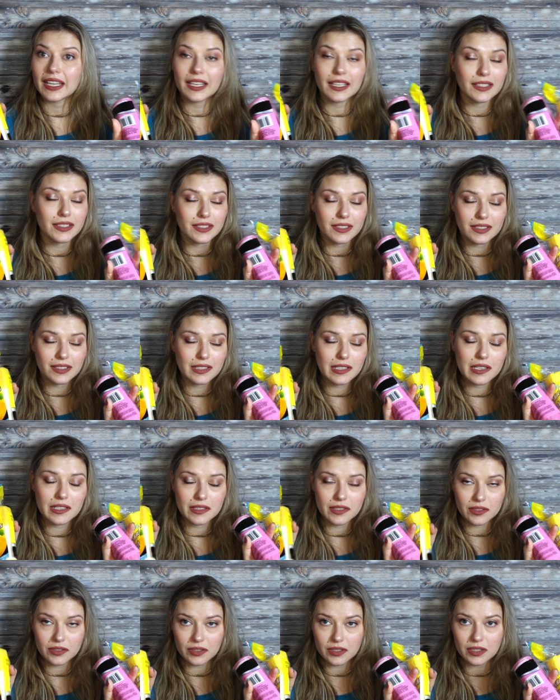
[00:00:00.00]
it's, it's,
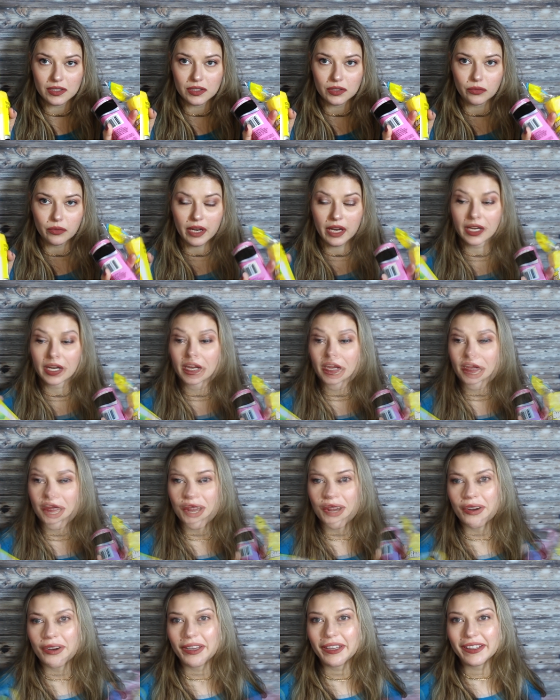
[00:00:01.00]
it's, it's great.
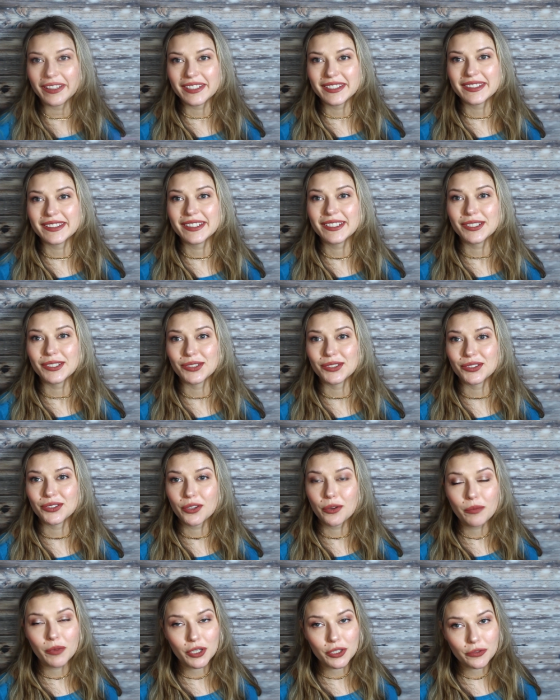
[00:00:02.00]
Alright guys, thank you
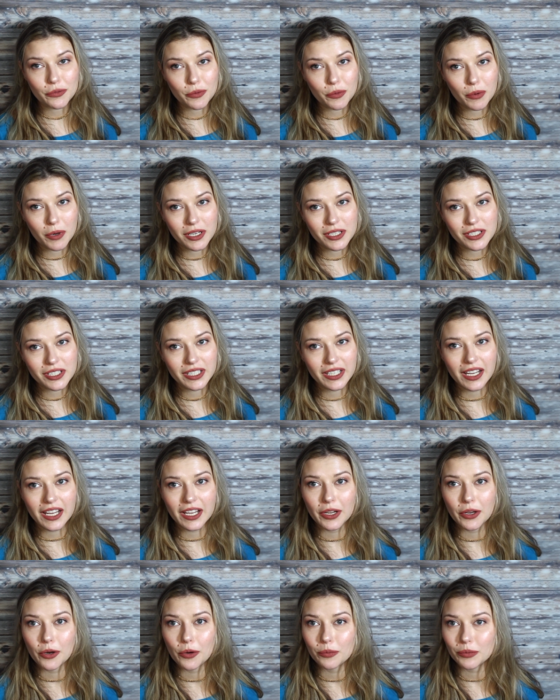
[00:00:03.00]
so much for watching.
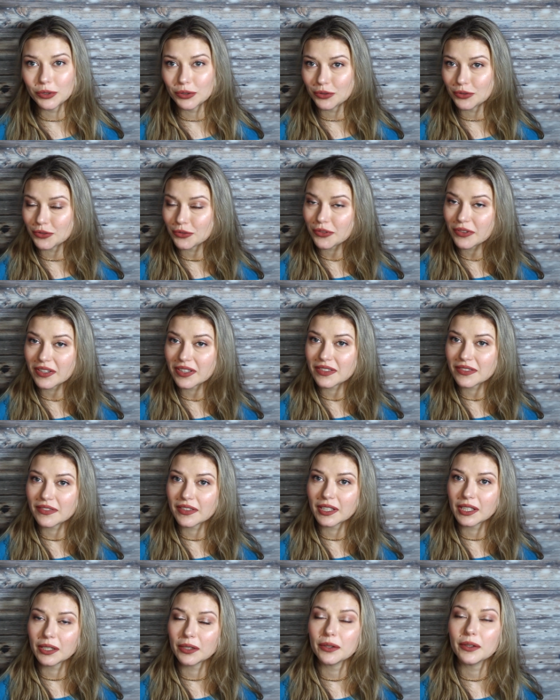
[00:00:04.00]
I hope you enjoyed this
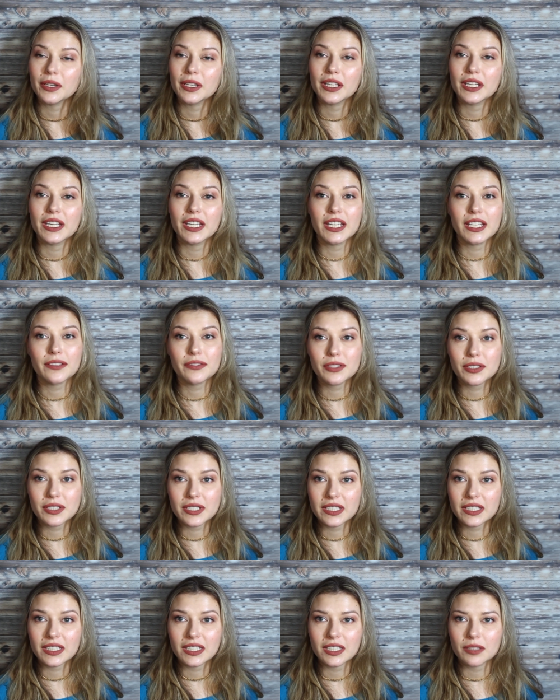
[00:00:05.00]
video. If you
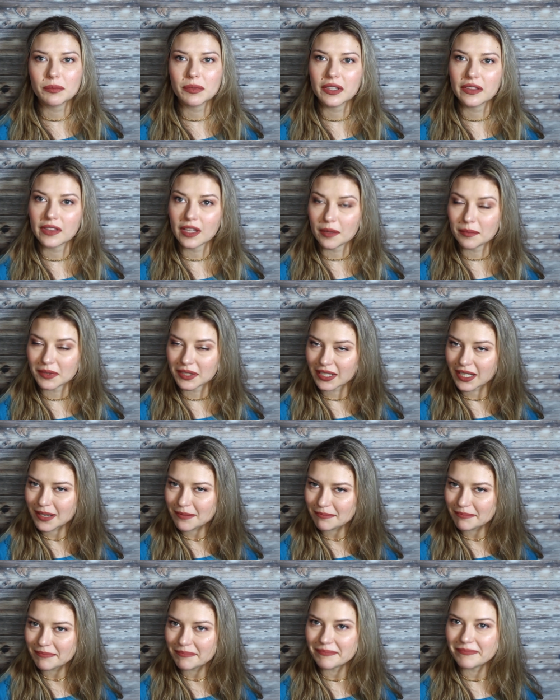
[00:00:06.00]
did, give me a thumbs
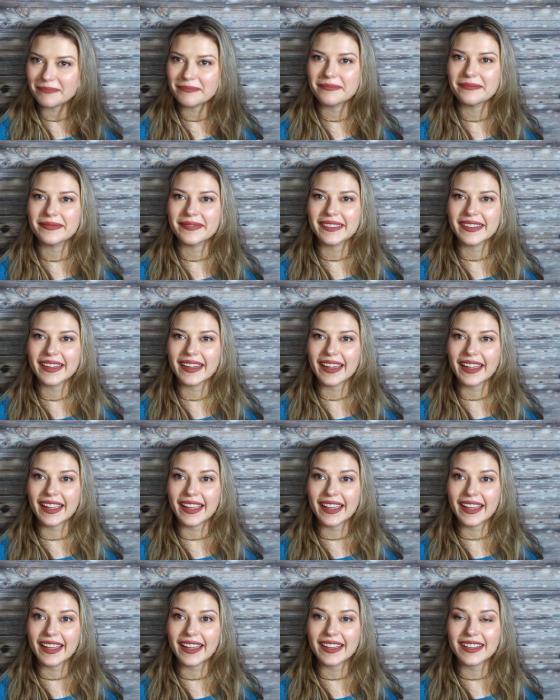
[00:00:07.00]
up.
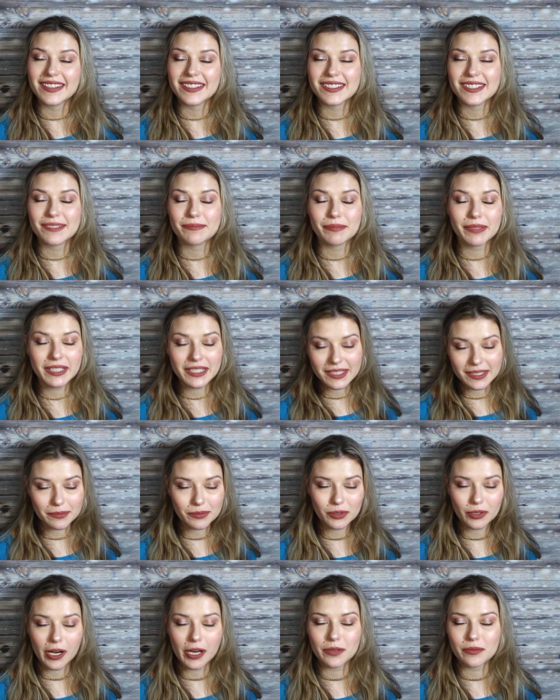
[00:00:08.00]
And please
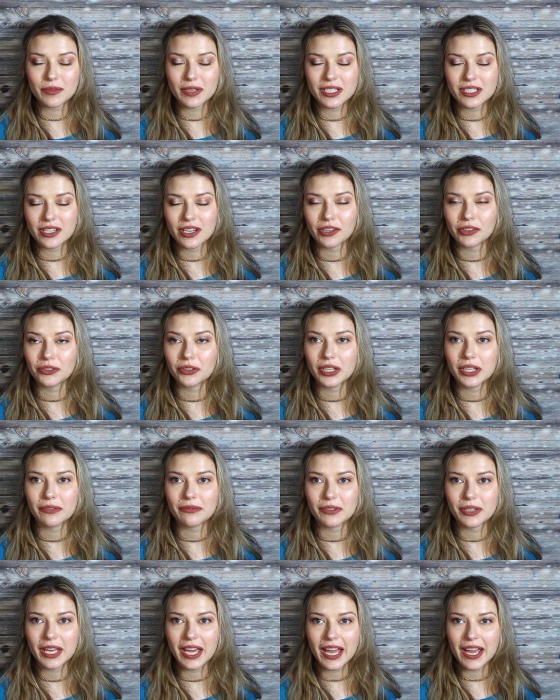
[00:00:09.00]
subscribe to my channel
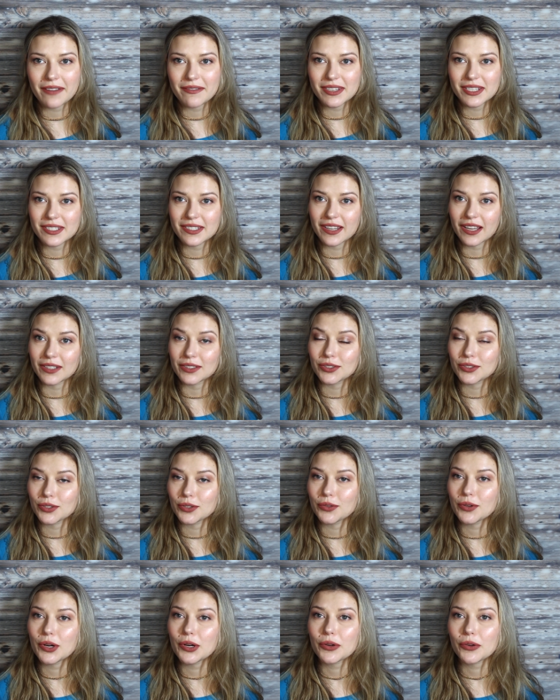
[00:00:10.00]
if you haven't done
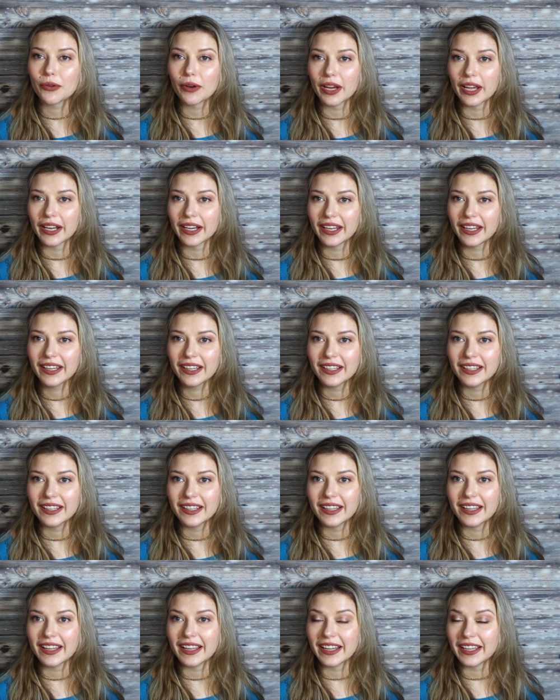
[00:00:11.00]
so already.
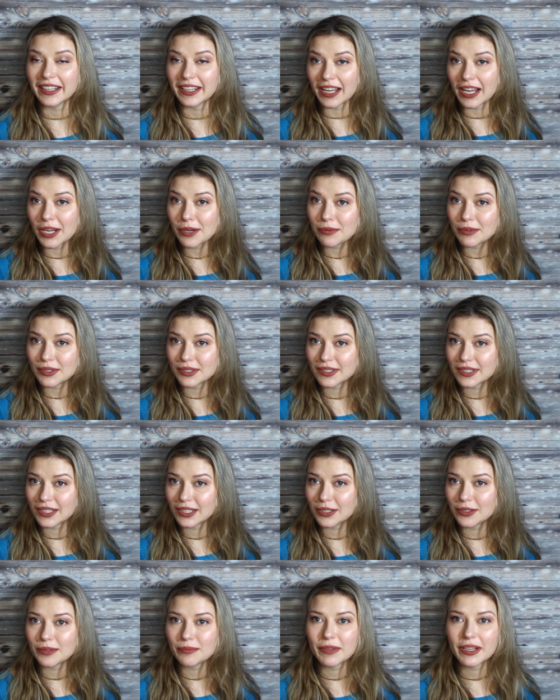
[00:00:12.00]
And I will
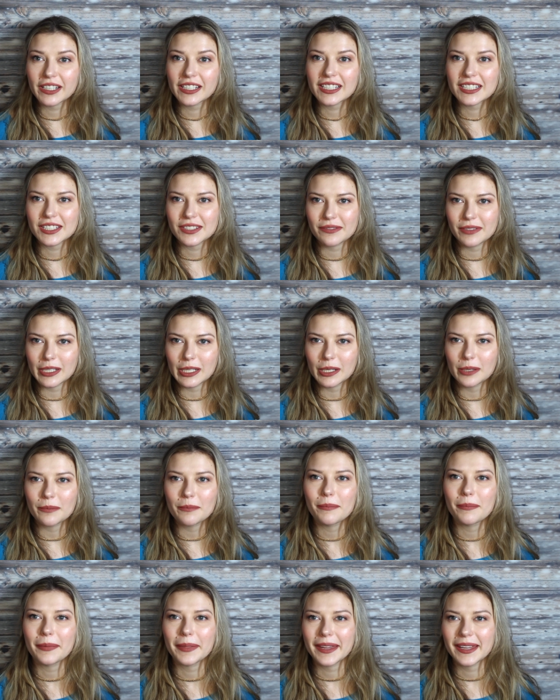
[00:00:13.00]
see you in my next
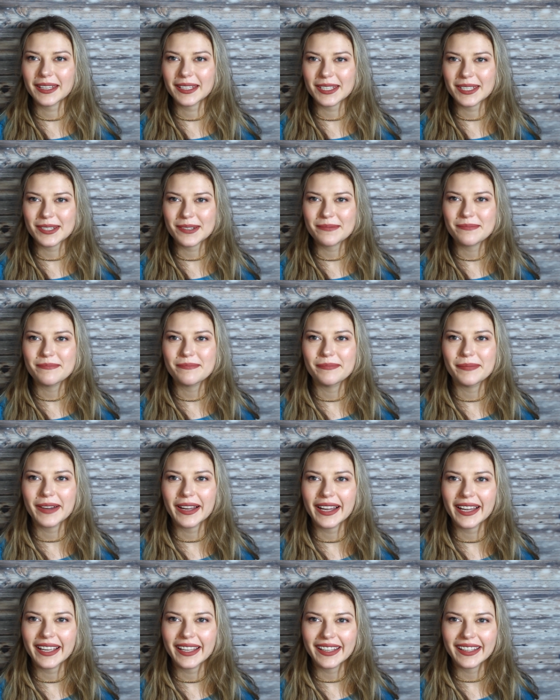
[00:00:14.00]
video. Thank you.
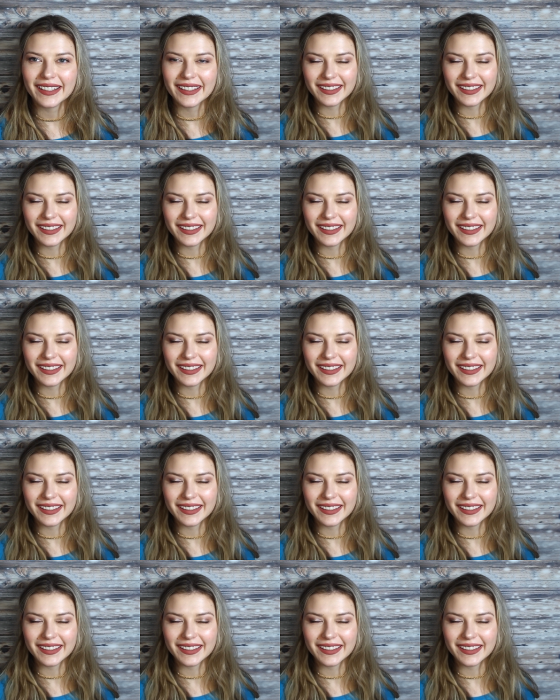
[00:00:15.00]
Bye.